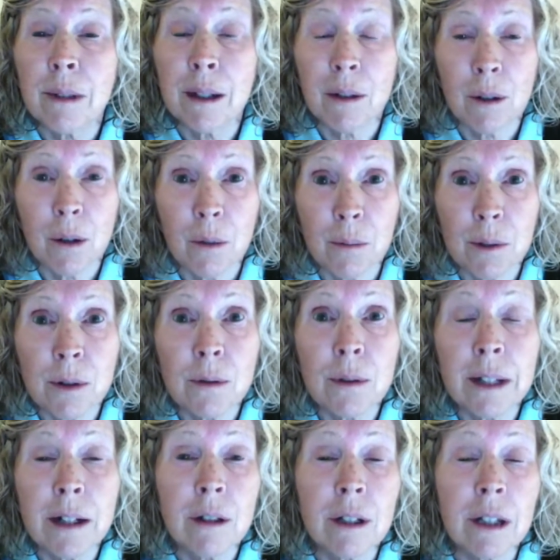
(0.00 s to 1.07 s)
and homeschool
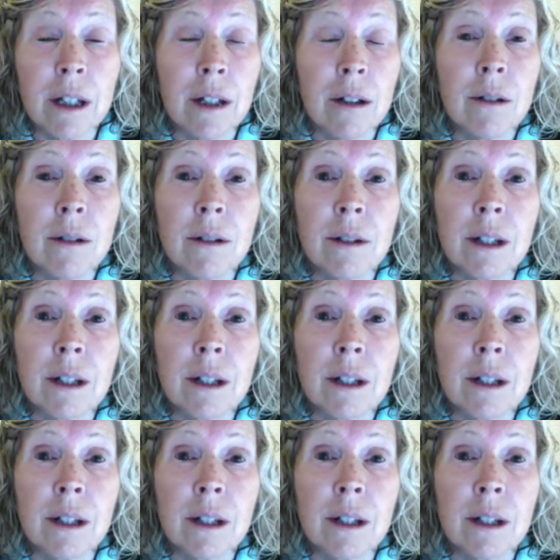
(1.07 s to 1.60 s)
educators